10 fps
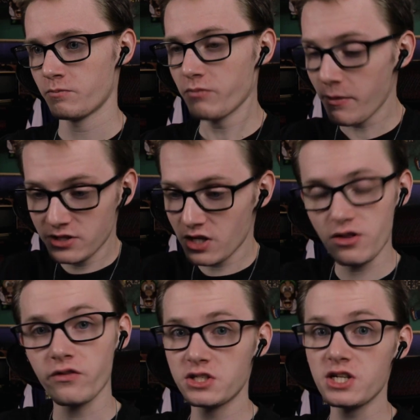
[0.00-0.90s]
Maybe it's just
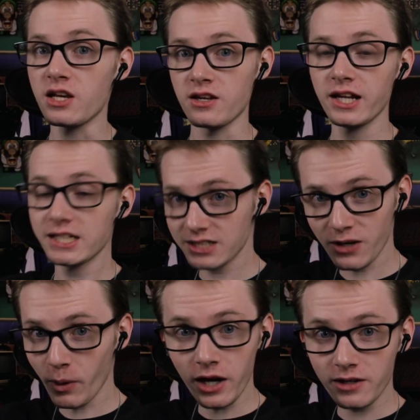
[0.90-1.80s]
on the cheek. He didn't say
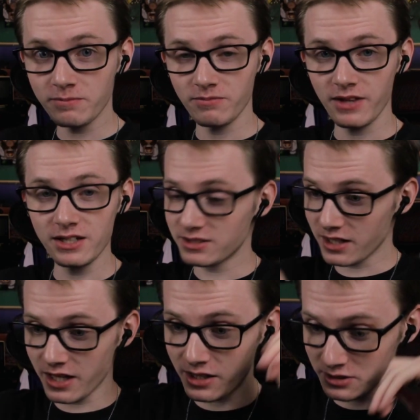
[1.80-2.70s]
where. He just
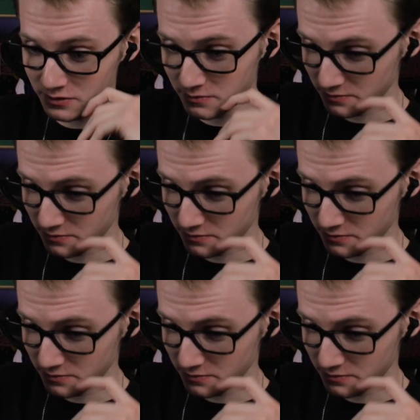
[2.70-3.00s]
said kiss.